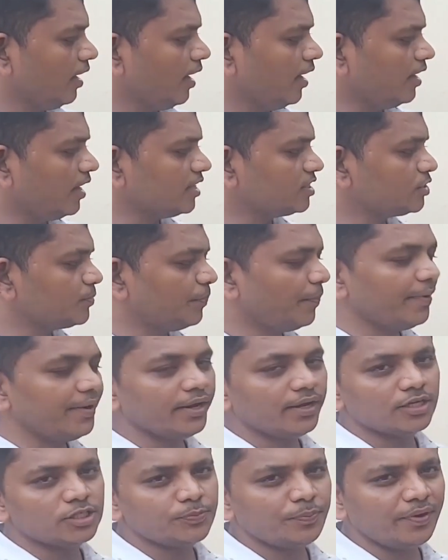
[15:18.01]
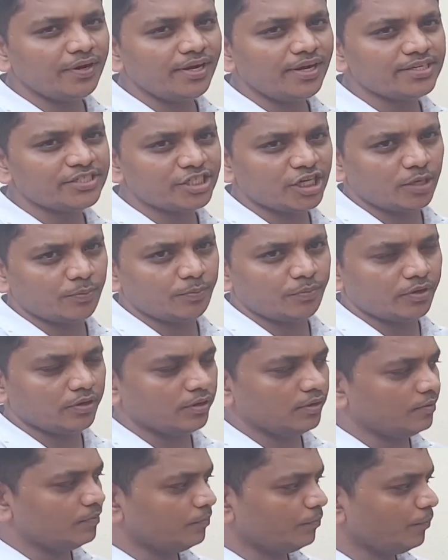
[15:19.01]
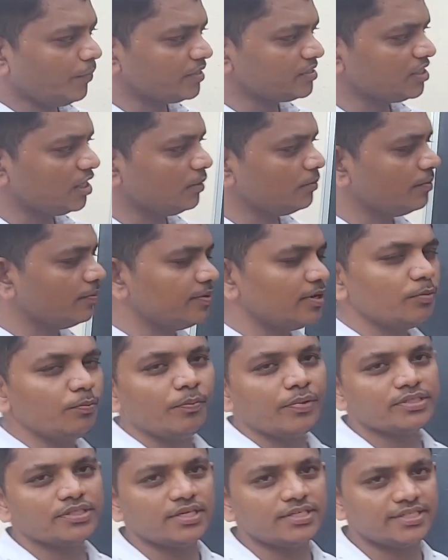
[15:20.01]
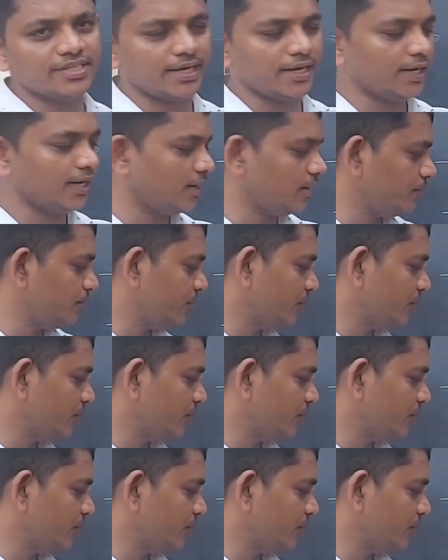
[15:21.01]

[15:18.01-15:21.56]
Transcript: and a spindle shaped, best example muscle cell,